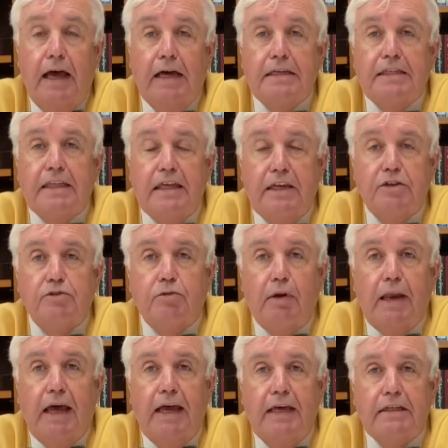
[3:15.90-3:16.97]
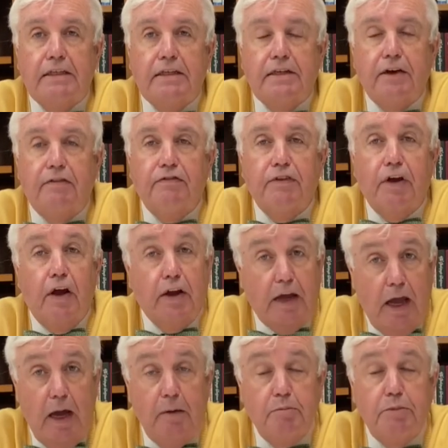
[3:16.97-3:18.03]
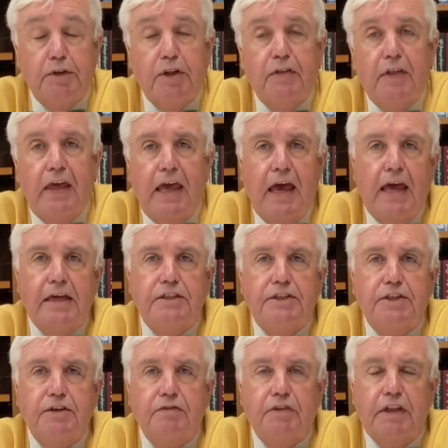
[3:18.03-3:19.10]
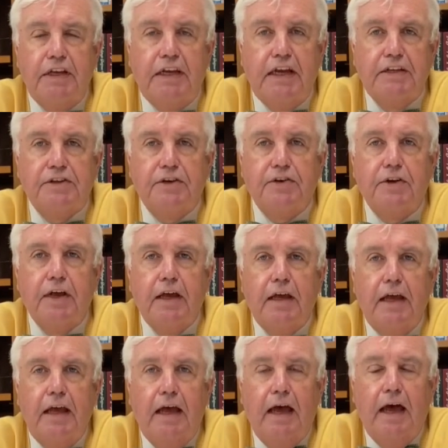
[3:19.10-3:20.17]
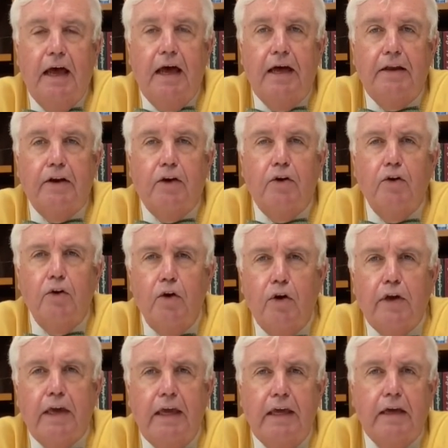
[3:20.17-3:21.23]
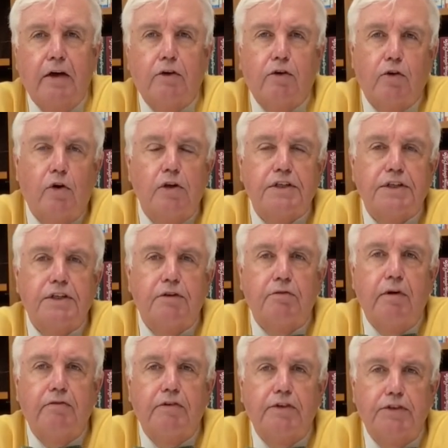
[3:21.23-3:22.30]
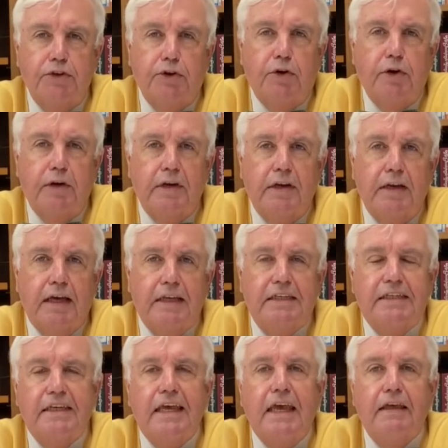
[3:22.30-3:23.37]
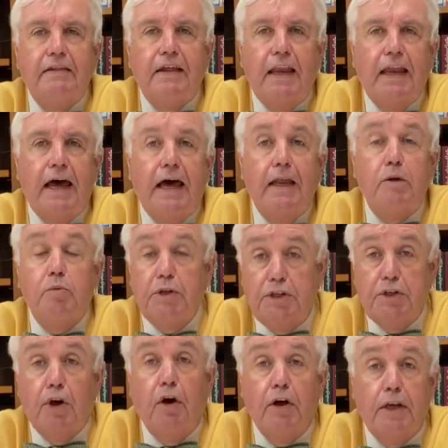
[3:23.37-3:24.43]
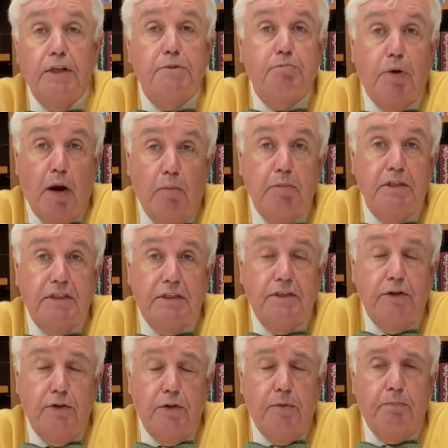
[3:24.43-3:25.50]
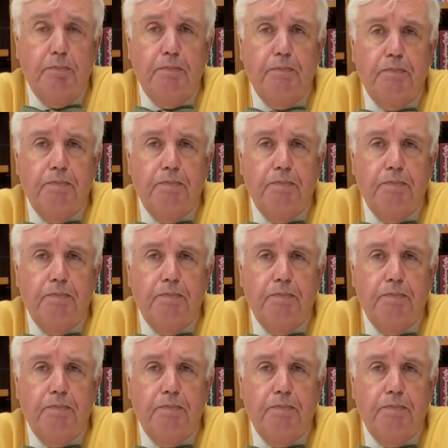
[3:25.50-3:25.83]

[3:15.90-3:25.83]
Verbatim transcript: as the Israelites have come to the edge of the desert and are looking across the river Jordan and seeing the land which God has promised to them.